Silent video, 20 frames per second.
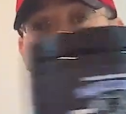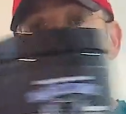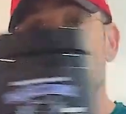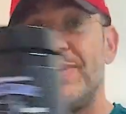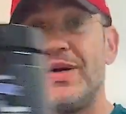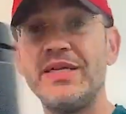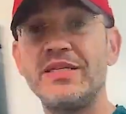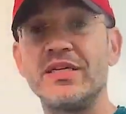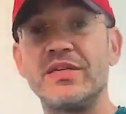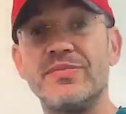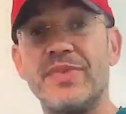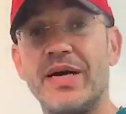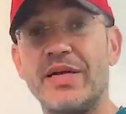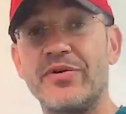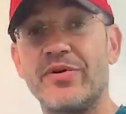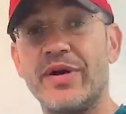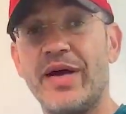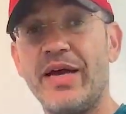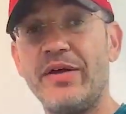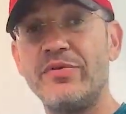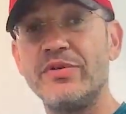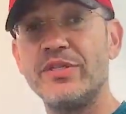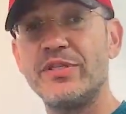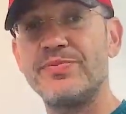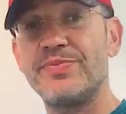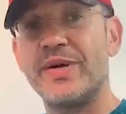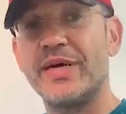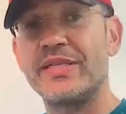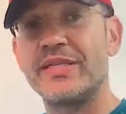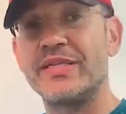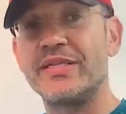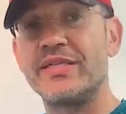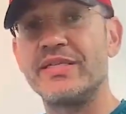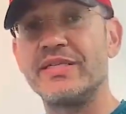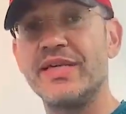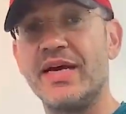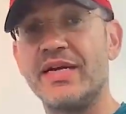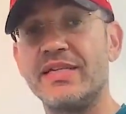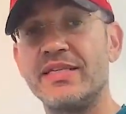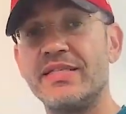Respect it, by the way. I respect the
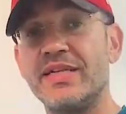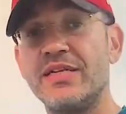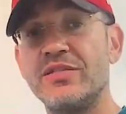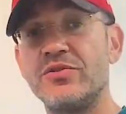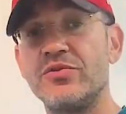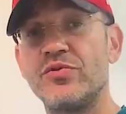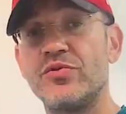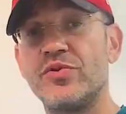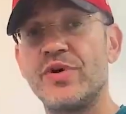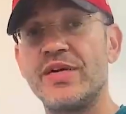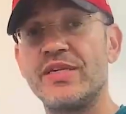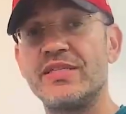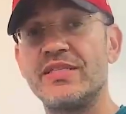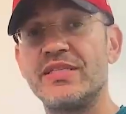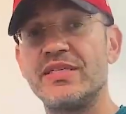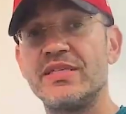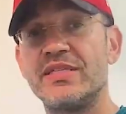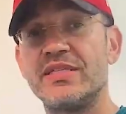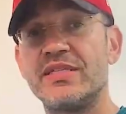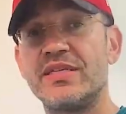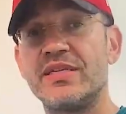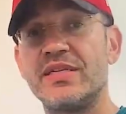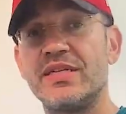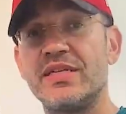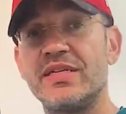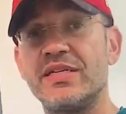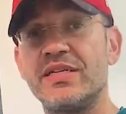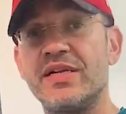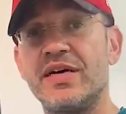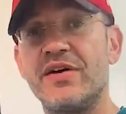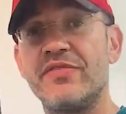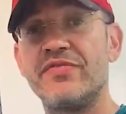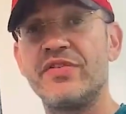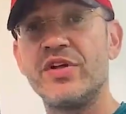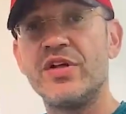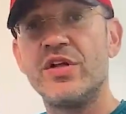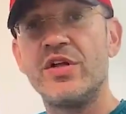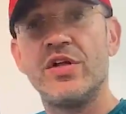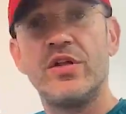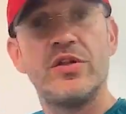design. It's not too crazy. It's clean
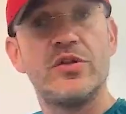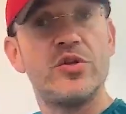enough.